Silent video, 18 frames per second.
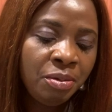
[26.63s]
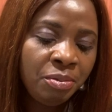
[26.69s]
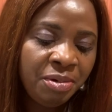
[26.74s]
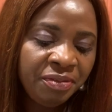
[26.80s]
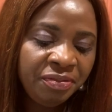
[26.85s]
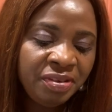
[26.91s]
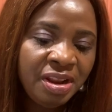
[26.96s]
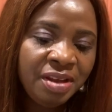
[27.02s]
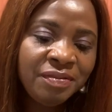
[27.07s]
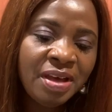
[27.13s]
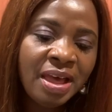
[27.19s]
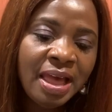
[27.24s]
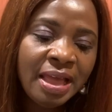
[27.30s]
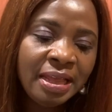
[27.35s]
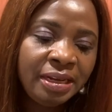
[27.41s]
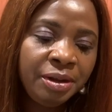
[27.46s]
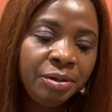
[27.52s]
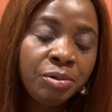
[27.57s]
we've never
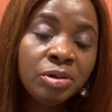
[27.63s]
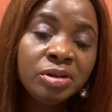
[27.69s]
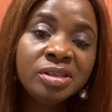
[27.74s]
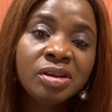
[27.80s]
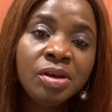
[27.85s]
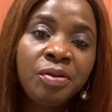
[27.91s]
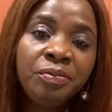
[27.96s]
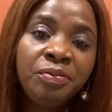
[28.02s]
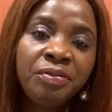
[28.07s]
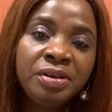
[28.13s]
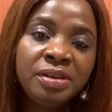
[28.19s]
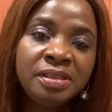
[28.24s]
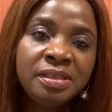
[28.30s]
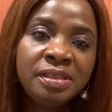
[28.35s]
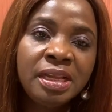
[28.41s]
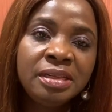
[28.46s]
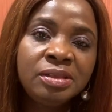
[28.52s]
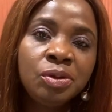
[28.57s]
had a ROTH
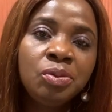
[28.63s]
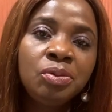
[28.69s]
conference that